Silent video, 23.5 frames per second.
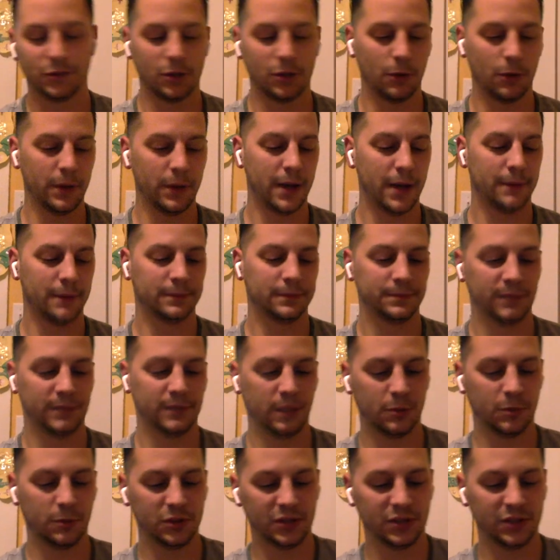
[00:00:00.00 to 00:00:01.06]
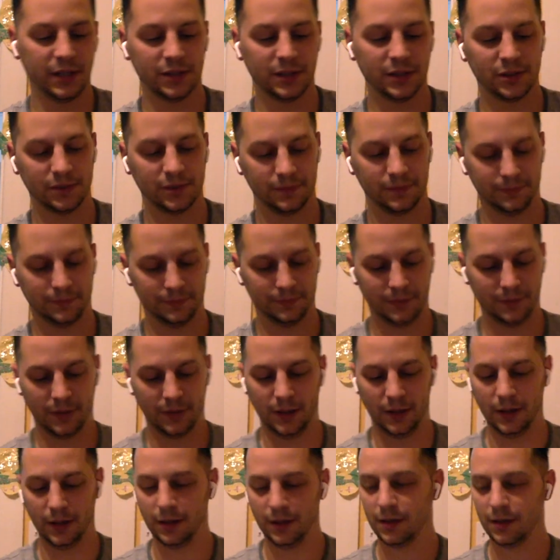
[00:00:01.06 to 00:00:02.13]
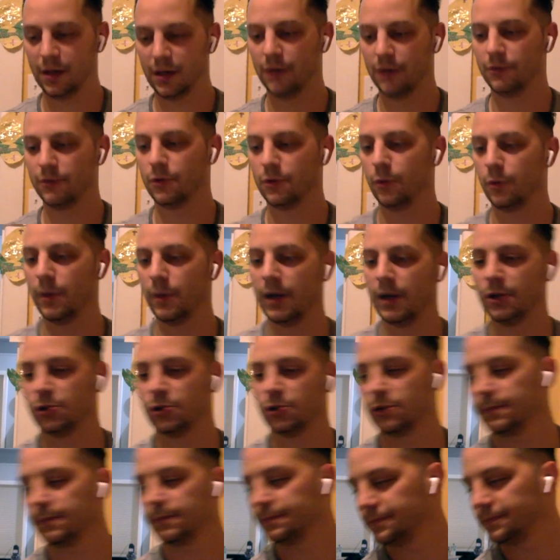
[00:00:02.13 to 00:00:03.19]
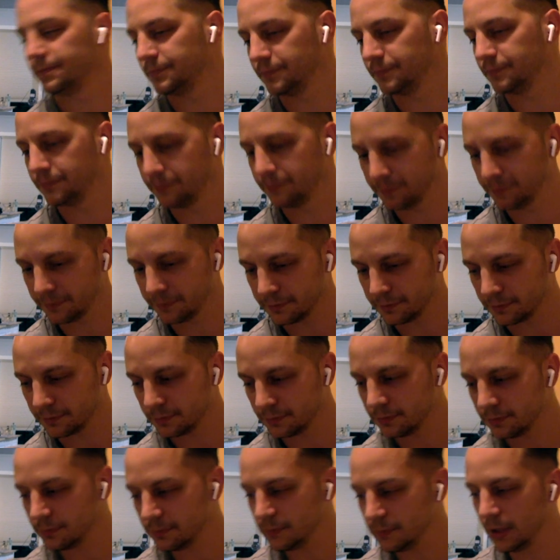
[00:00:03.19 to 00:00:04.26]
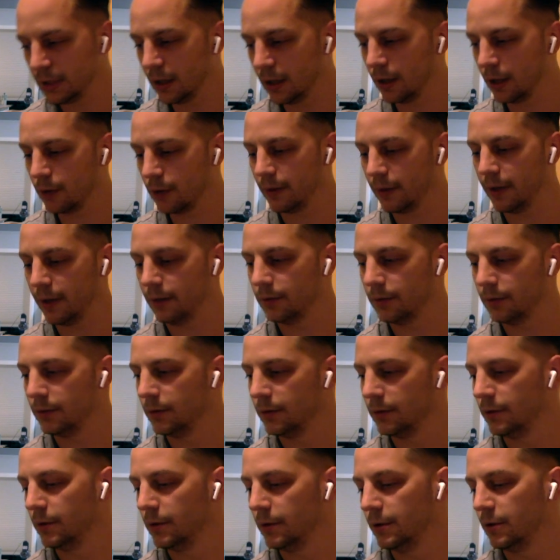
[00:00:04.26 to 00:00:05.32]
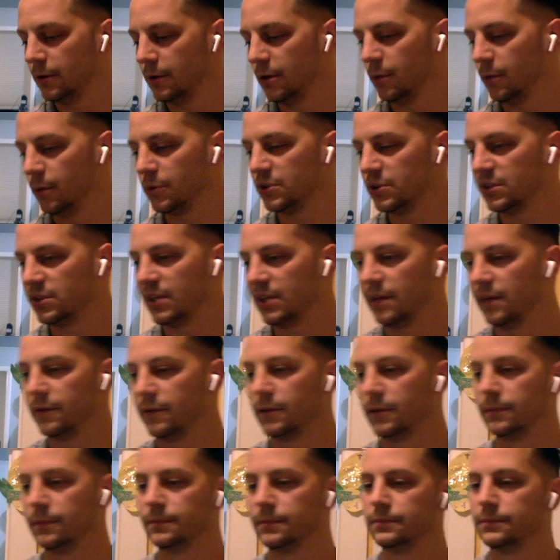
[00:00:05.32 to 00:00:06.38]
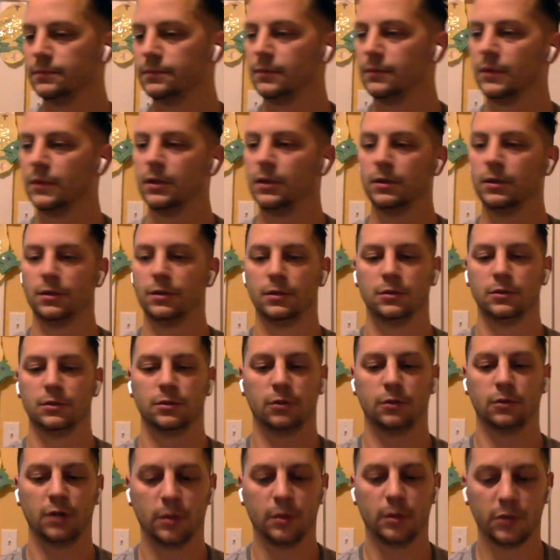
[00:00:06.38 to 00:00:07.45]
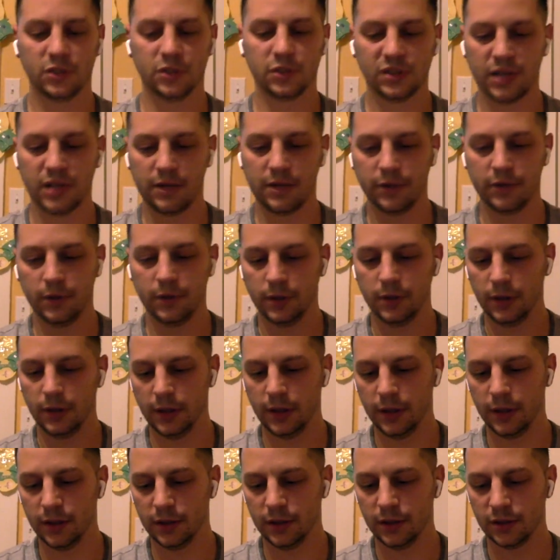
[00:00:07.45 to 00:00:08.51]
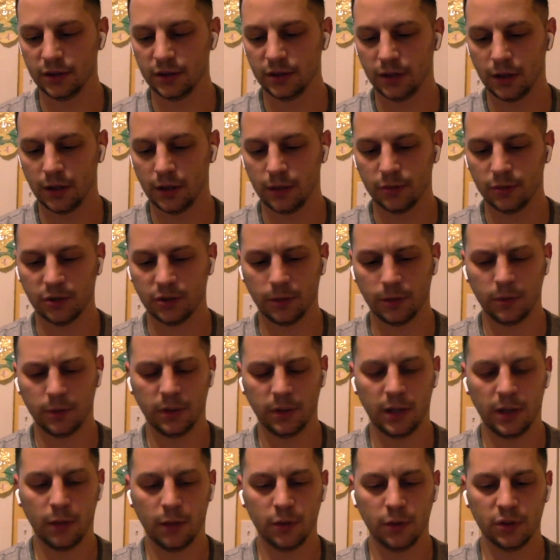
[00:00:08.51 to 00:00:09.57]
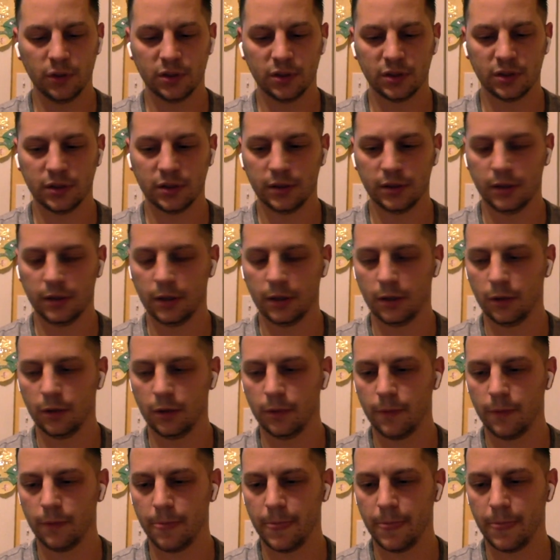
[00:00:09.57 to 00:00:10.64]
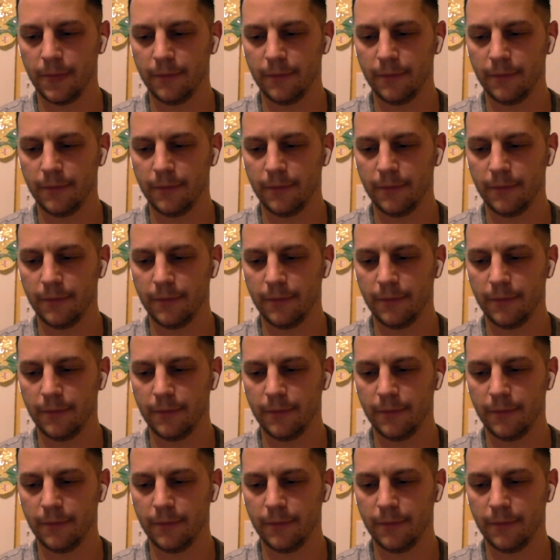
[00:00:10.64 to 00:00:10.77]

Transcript: So yeah, number six, the cover homage. All right, number seven. So number seven is something that was, you know,